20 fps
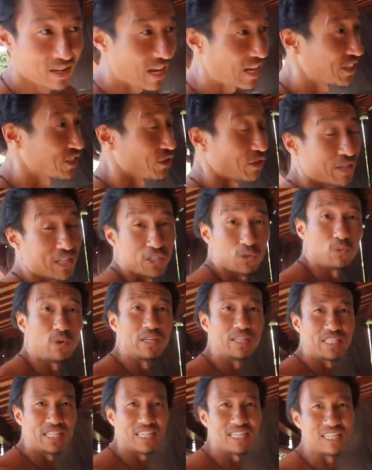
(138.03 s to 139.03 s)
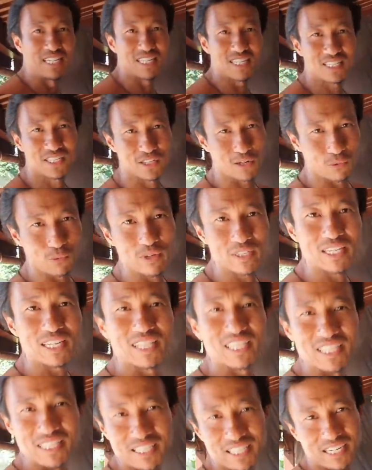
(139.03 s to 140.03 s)
And so this one didn't, so it
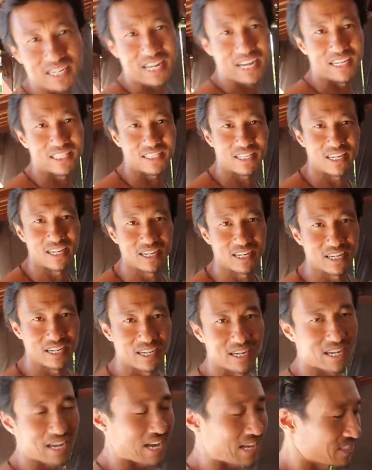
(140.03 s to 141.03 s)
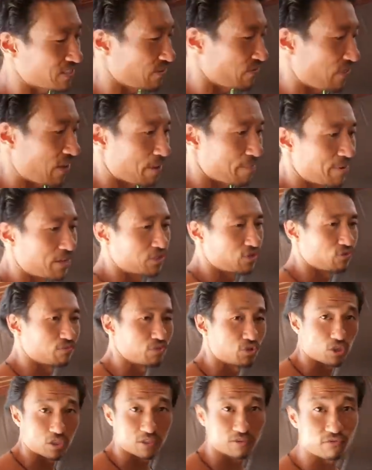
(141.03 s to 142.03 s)
wasn't listed as a
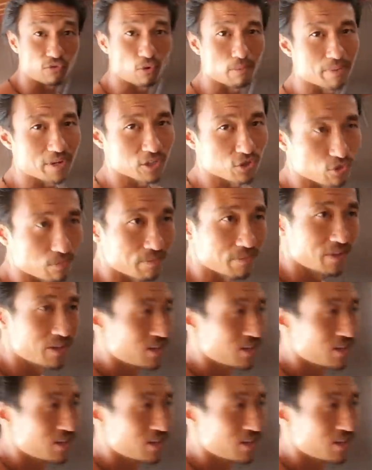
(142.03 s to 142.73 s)
5-bedroom, just a 4-bedroom.